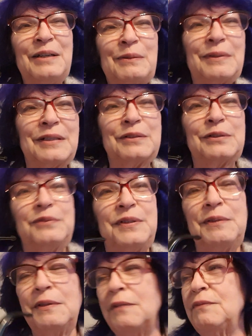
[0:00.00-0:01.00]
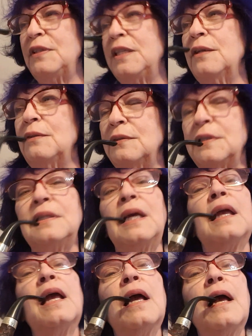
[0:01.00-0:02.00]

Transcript: what a goofy video today.